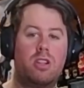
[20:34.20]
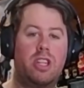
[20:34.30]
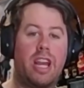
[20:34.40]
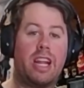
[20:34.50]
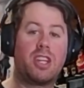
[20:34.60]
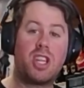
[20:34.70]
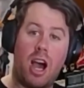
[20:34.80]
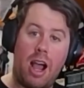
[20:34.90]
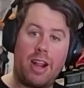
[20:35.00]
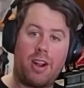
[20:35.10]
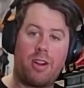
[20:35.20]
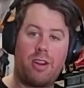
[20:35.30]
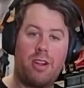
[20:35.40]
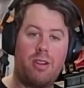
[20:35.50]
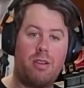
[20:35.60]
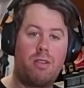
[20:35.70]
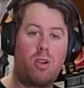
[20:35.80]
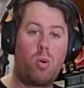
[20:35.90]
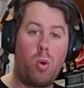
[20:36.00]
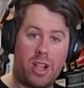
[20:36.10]
getting tired
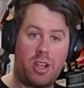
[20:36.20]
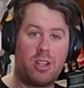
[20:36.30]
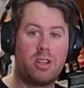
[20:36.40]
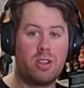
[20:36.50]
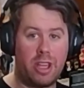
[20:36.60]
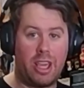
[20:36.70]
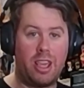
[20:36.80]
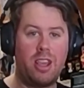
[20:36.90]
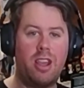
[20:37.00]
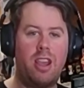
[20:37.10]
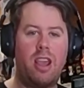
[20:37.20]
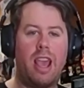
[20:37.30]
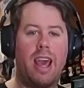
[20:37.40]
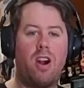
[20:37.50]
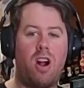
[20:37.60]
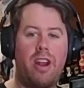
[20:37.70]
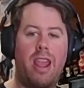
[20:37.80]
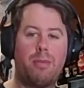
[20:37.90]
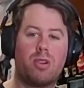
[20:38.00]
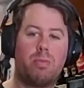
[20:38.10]
quickly and are
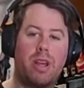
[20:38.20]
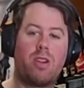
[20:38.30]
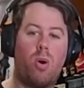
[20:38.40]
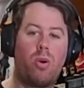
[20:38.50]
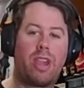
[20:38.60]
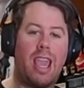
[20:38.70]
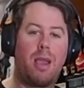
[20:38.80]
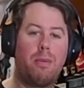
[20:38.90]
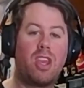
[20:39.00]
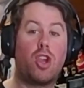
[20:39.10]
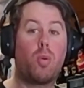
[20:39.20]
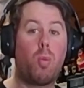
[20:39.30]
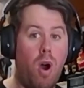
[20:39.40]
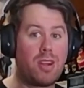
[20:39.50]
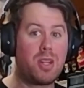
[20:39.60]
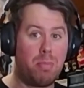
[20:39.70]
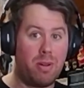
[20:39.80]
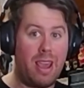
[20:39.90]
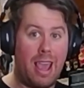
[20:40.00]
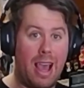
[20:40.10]
unable to play the whole game that you want to
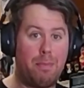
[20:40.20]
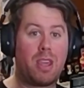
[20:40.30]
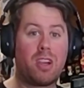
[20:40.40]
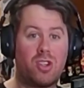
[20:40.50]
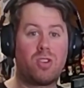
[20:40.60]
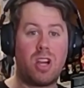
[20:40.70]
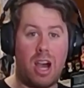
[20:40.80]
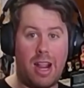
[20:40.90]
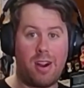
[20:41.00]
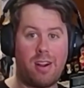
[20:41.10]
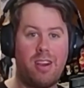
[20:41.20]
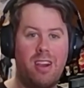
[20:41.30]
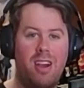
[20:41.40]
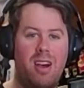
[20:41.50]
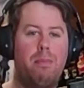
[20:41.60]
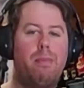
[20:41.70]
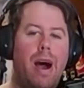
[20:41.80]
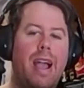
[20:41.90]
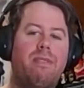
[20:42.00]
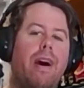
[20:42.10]
play at because you're tired,
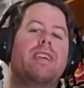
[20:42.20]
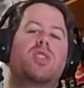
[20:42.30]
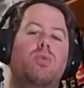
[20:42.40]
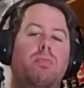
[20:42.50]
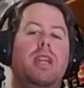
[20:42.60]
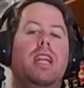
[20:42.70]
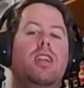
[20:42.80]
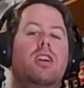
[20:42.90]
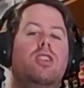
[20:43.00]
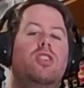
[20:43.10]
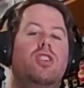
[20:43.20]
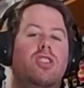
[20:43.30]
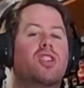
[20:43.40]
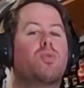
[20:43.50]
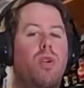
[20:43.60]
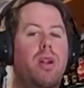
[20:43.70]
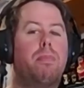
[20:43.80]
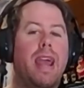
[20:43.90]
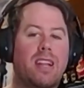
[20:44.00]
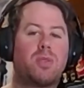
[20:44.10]
my advice would be to just run a
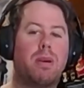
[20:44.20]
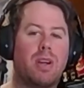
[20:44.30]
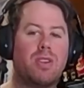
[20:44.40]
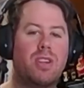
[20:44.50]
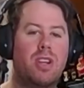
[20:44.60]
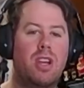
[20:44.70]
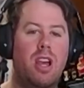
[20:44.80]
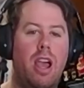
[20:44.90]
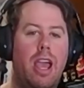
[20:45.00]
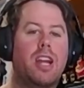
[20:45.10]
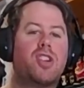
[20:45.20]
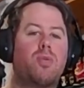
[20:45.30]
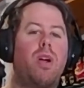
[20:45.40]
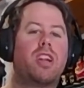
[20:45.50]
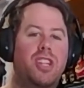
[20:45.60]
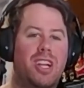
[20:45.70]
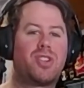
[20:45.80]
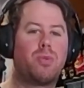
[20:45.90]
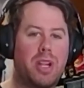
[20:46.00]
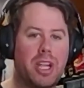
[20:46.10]
pants belt and to run a
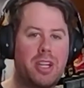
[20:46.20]
chest rig.